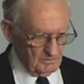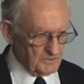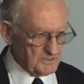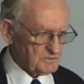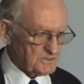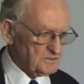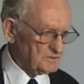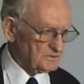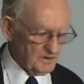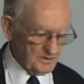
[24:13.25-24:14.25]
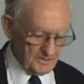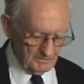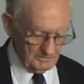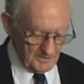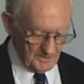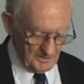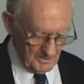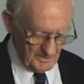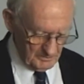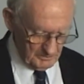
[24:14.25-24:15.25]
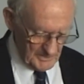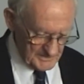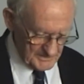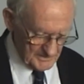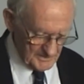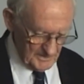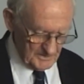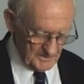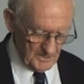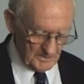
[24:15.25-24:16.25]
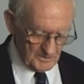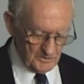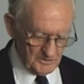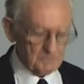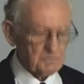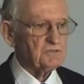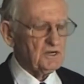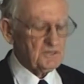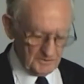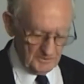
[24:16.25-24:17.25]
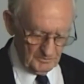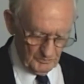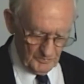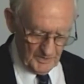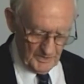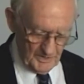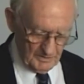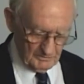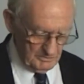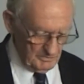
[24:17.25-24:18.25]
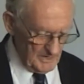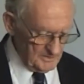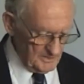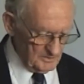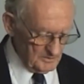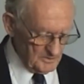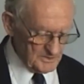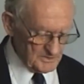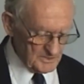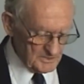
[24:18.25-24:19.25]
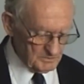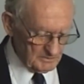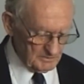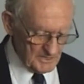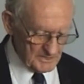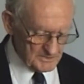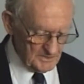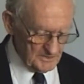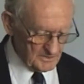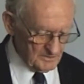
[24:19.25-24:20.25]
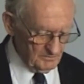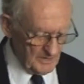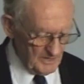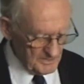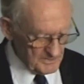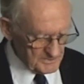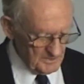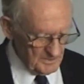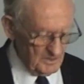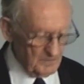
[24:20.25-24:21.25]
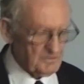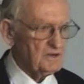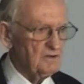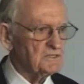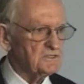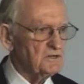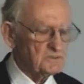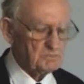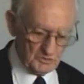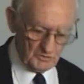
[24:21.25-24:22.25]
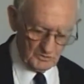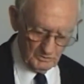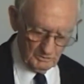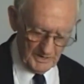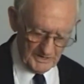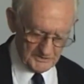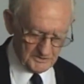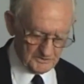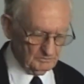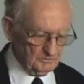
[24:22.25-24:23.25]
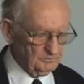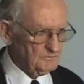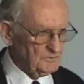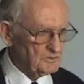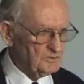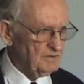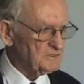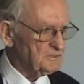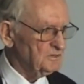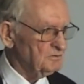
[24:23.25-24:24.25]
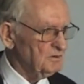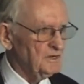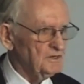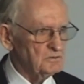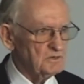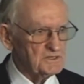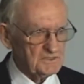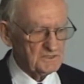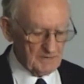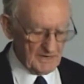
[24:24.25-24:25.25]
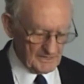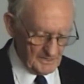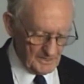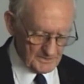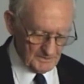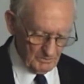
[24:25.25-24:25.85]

which was hooked on here and there around the place, did not cause obstruction, and that we made no noise as we crouched in the confines of that ever so small passage. Could never turn round, you always had to back out.